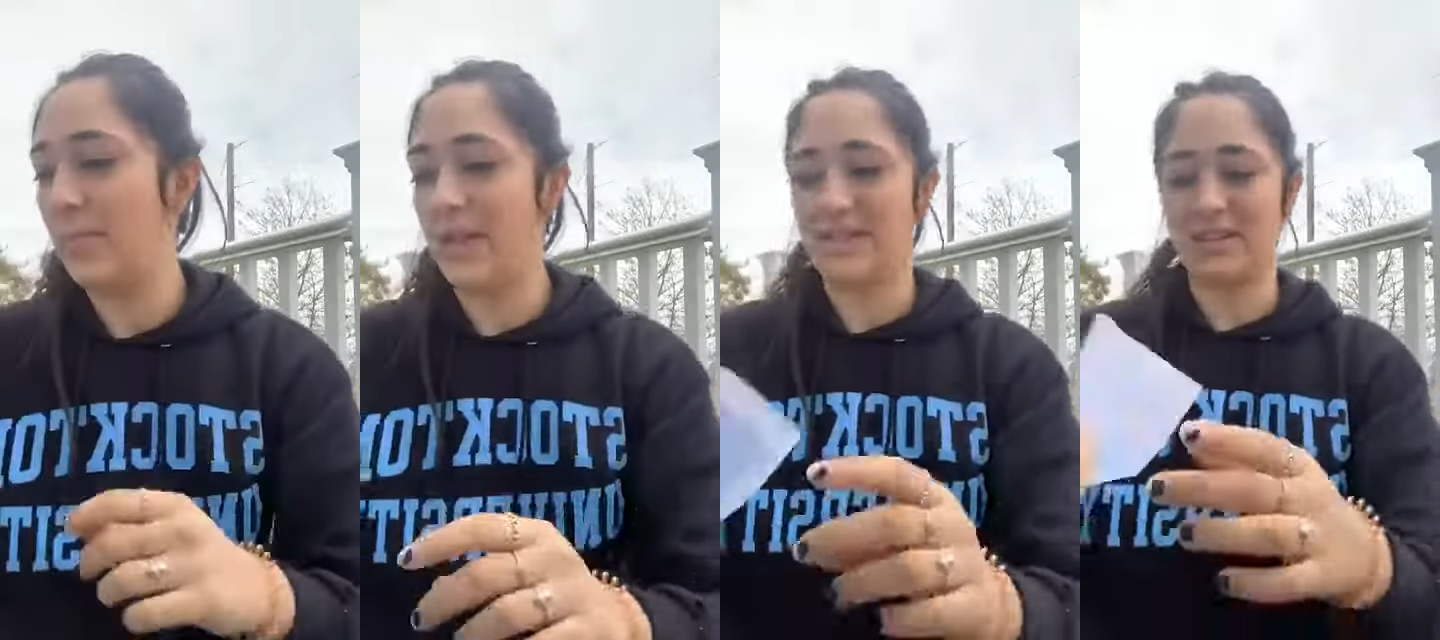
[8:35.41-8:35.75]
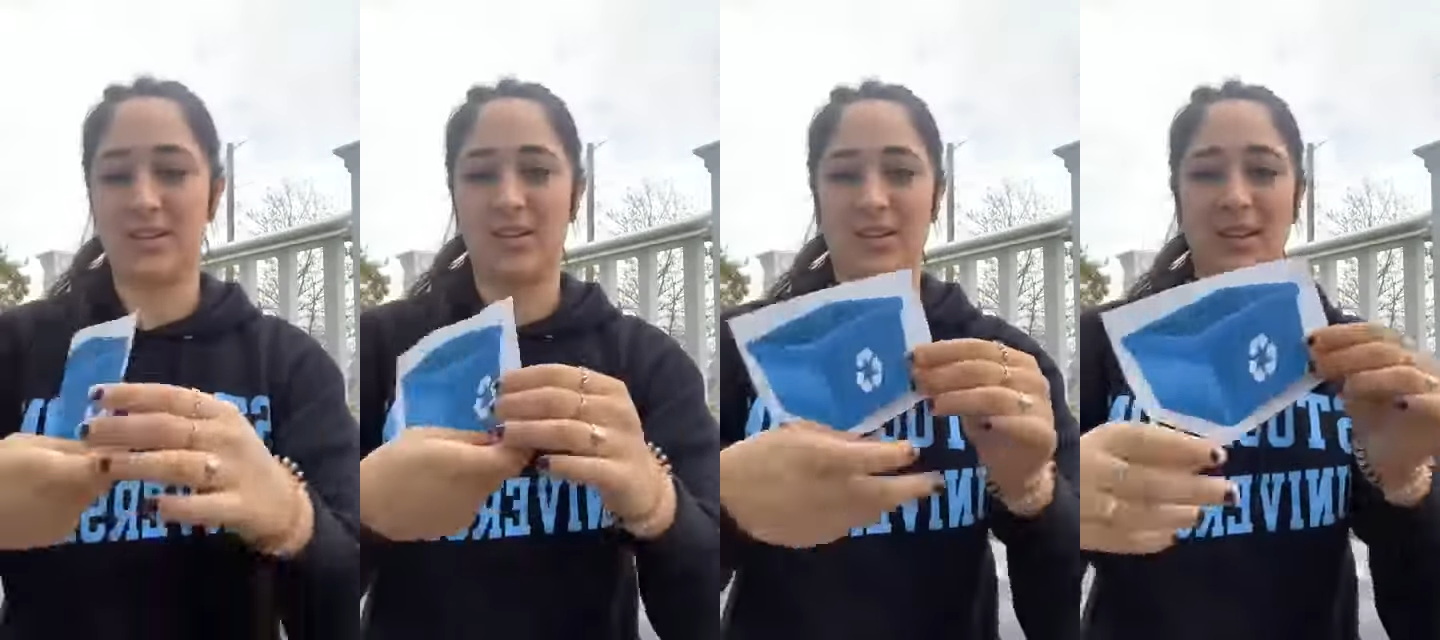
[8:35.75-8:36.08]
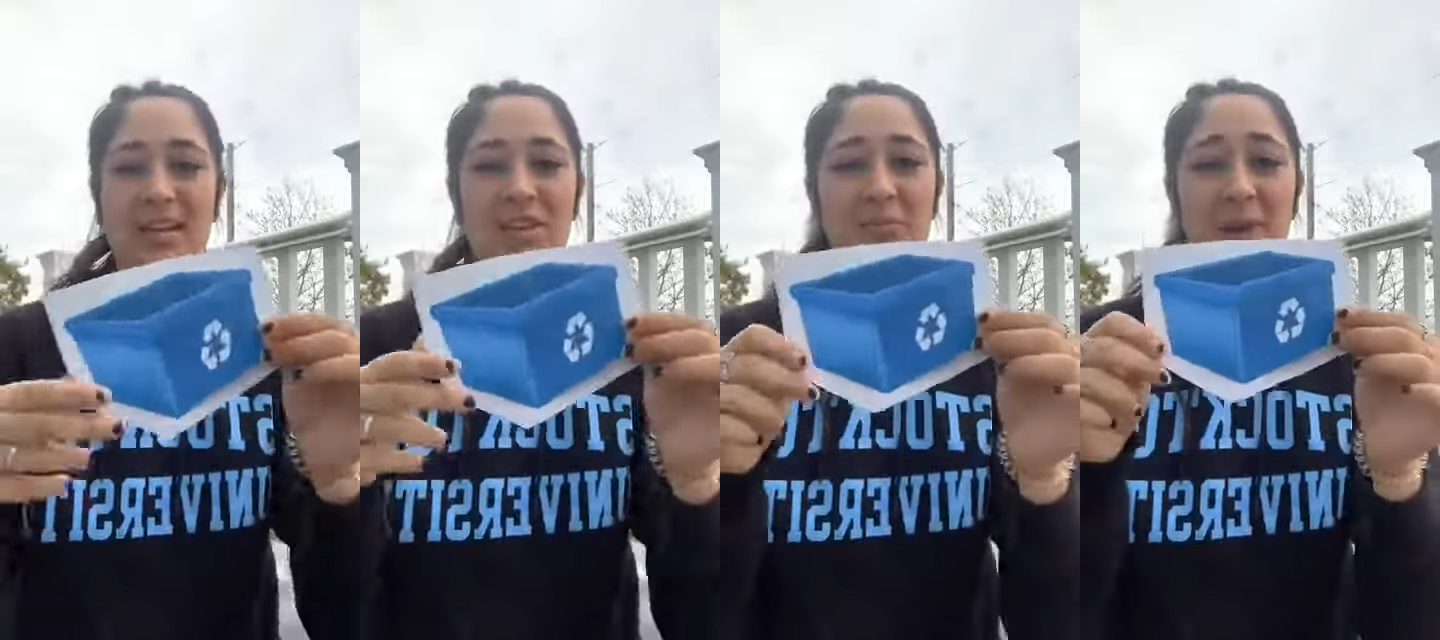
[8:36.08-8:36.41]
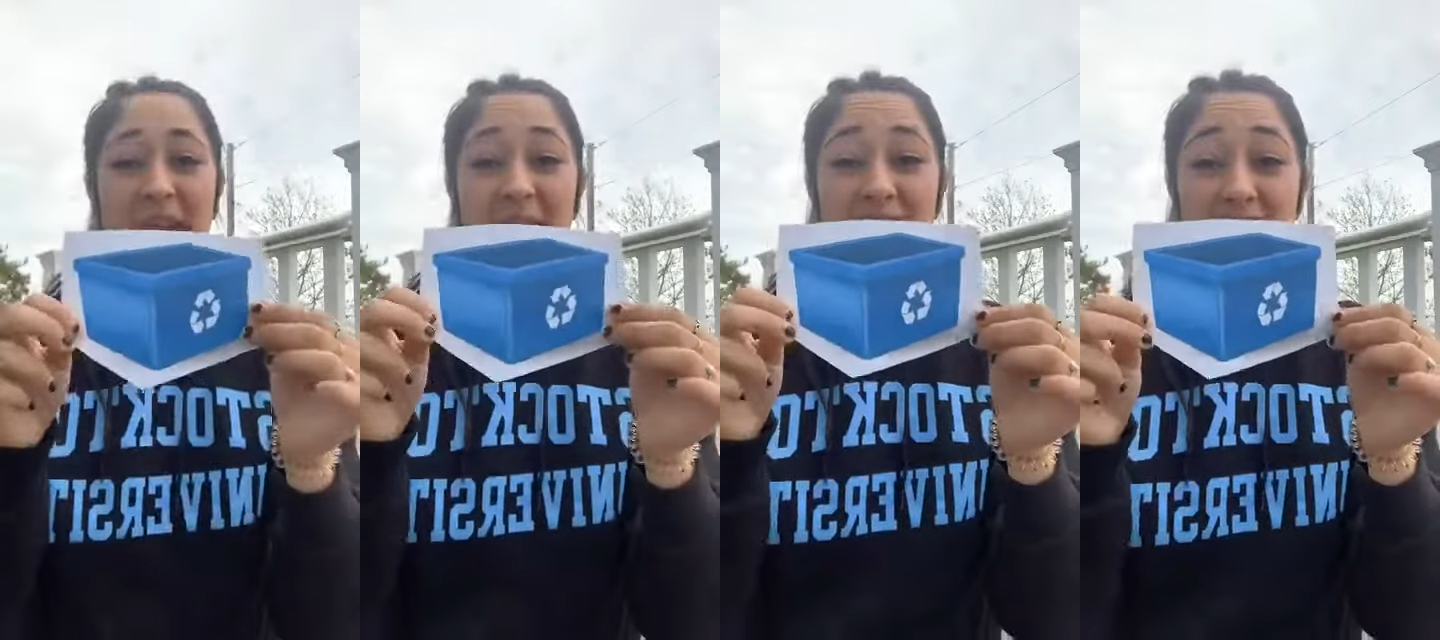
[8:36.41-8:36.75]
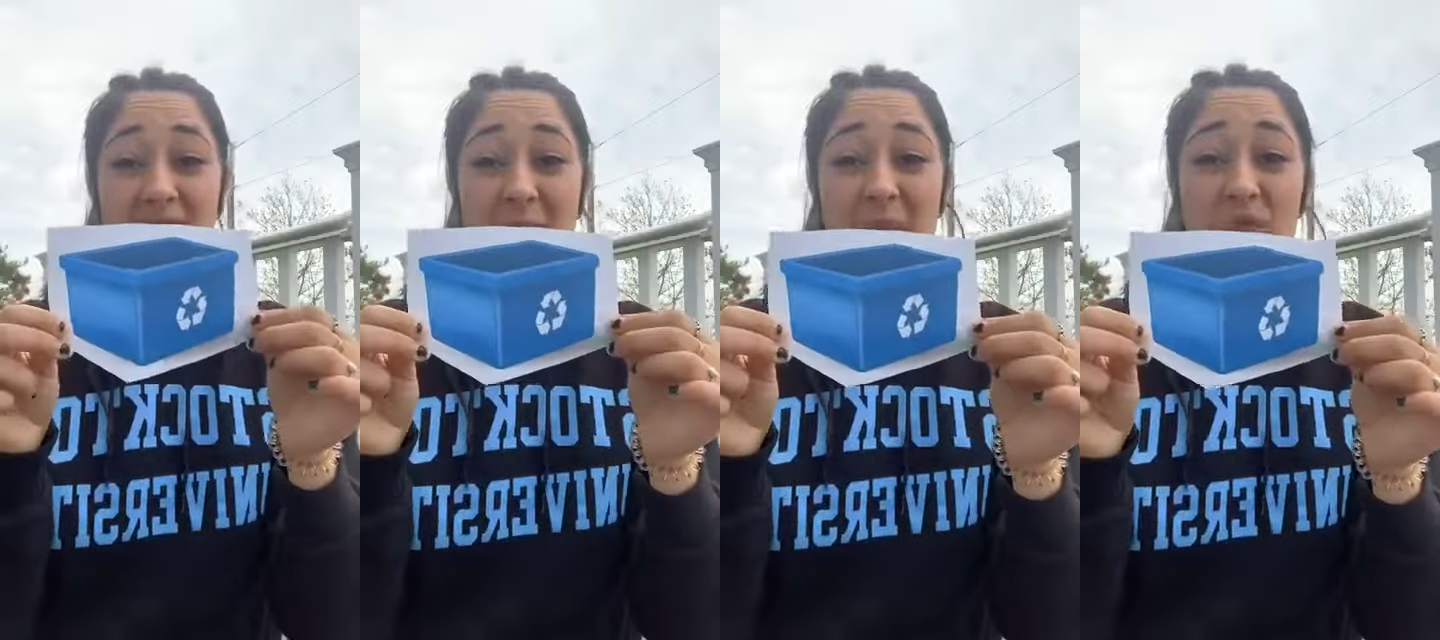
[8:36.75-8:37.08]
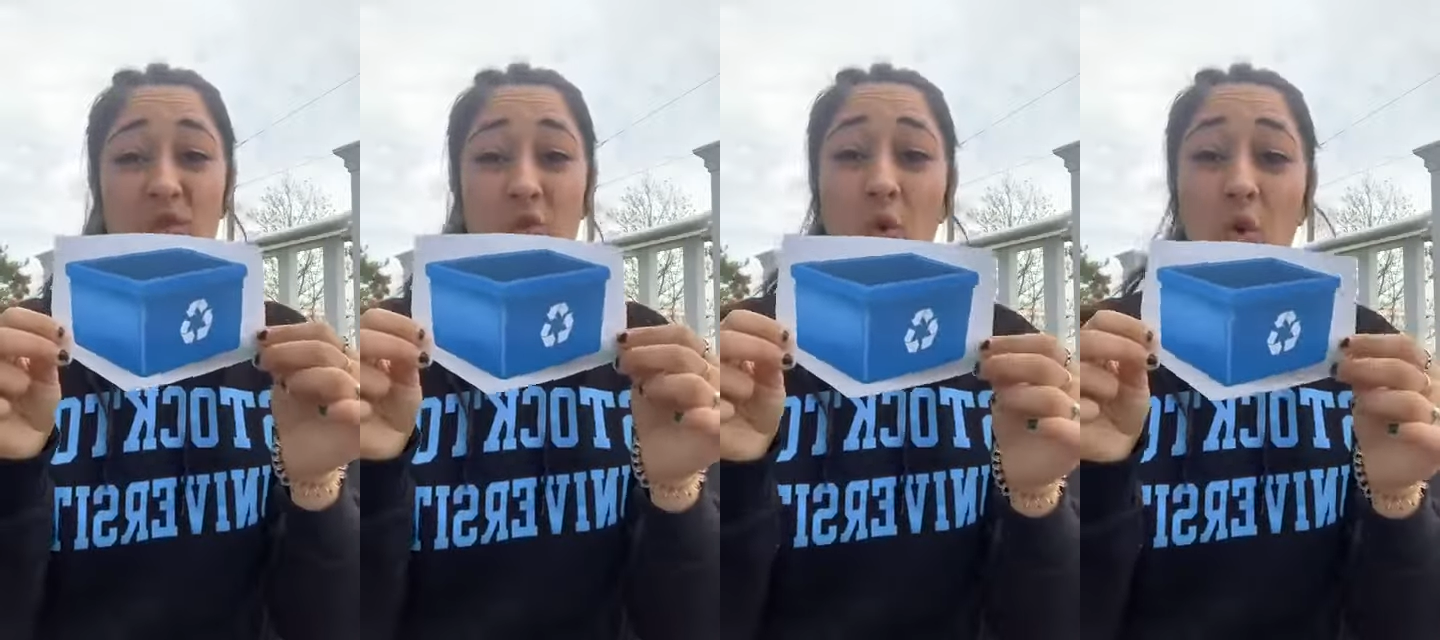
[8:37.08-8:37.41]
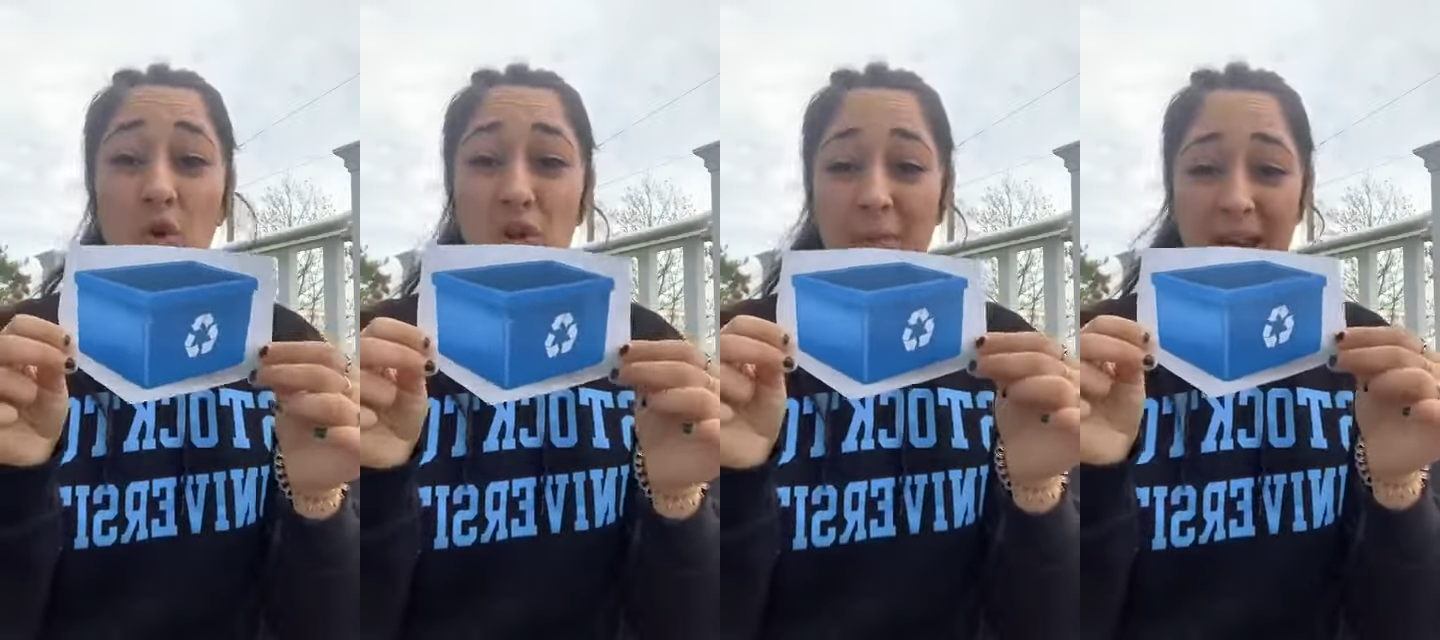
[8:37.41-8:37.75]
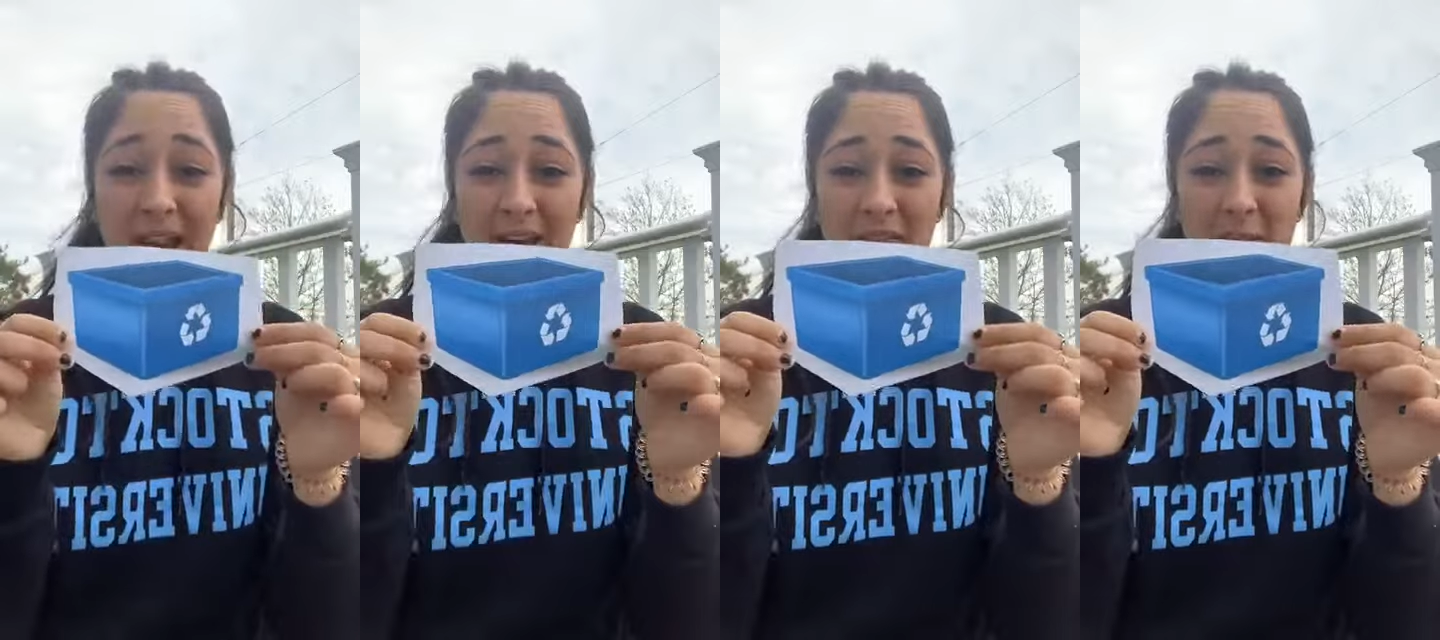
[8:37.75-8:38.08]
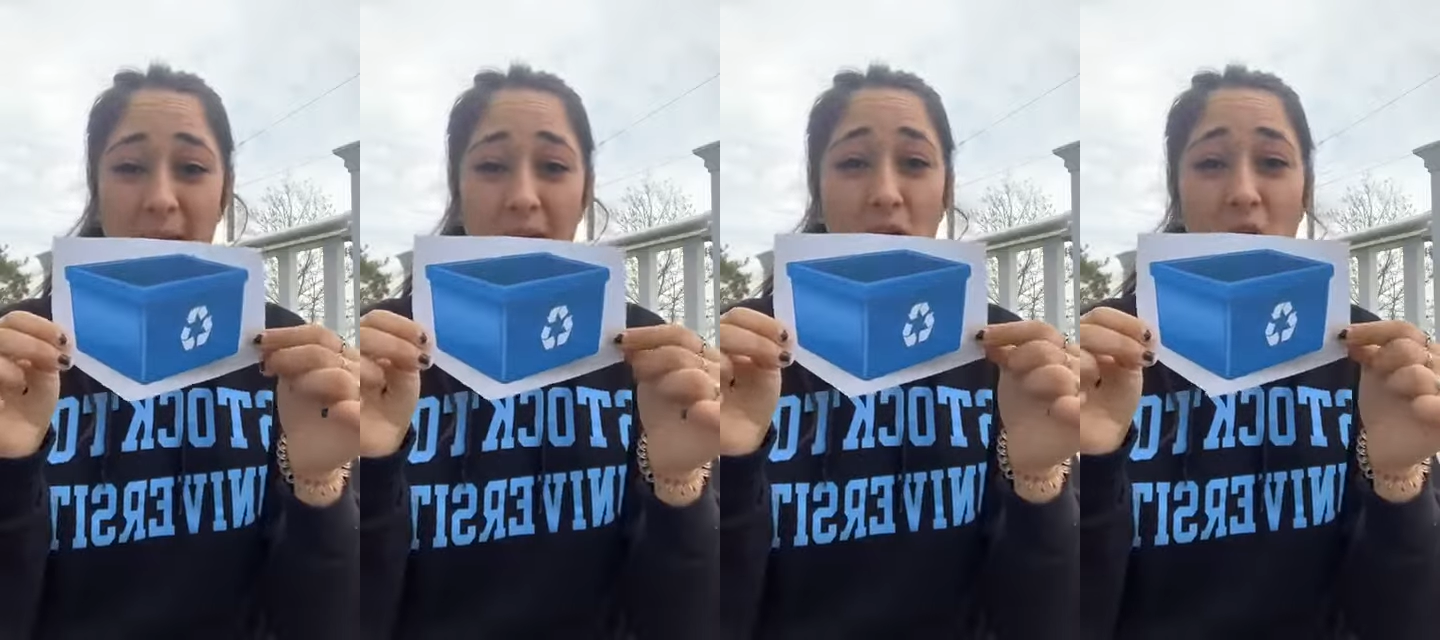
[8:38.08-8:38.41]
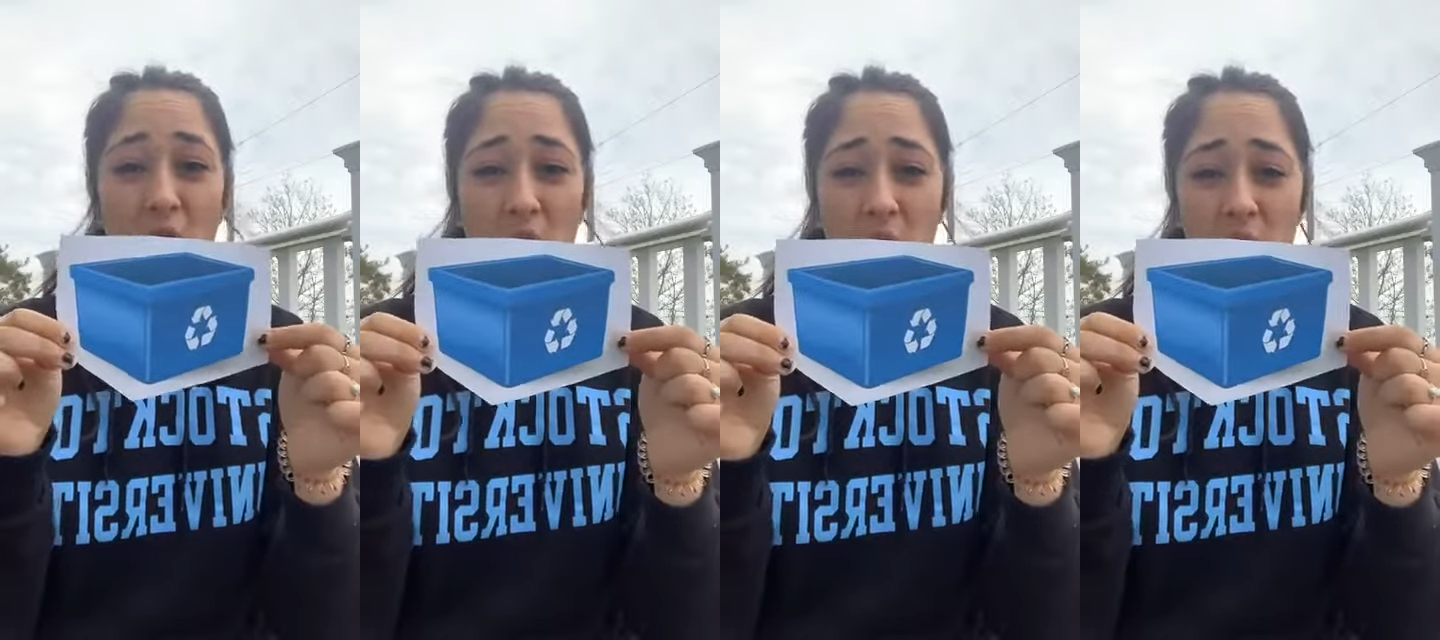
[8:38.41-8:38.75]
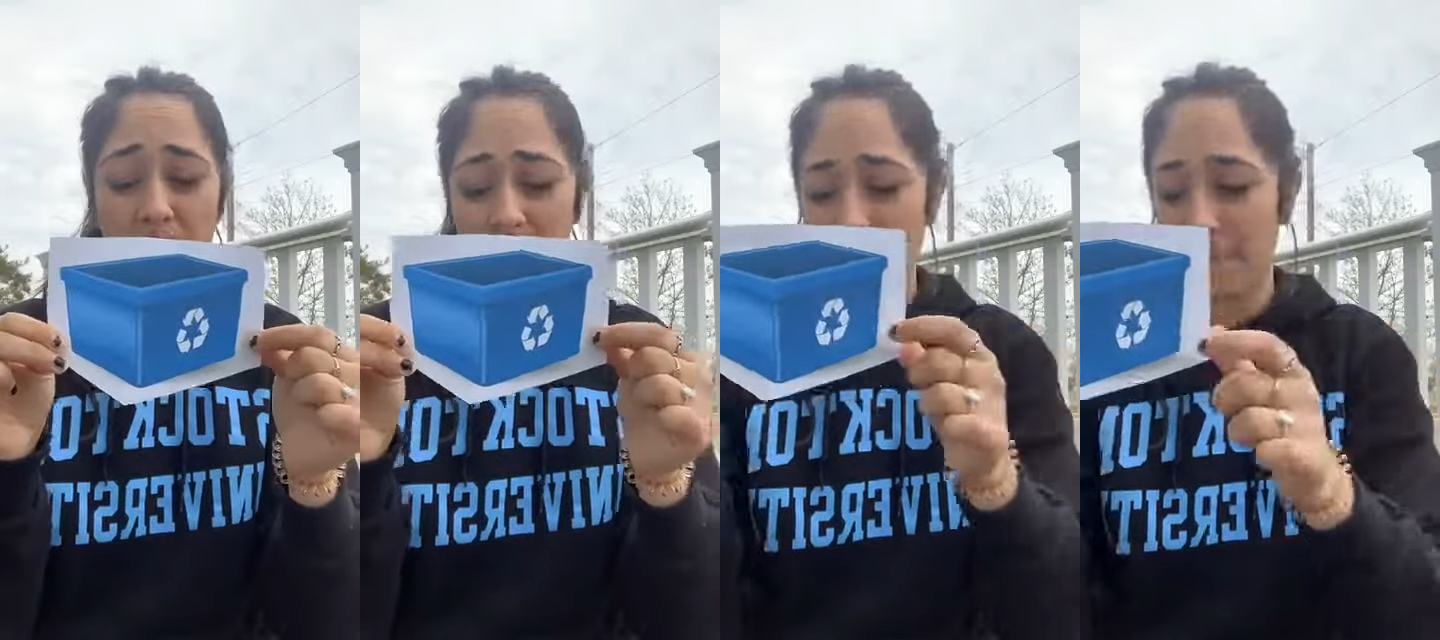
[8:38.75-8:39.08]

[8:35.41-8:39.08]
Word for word: bins look like. You might have seen them in school, you might have them at home.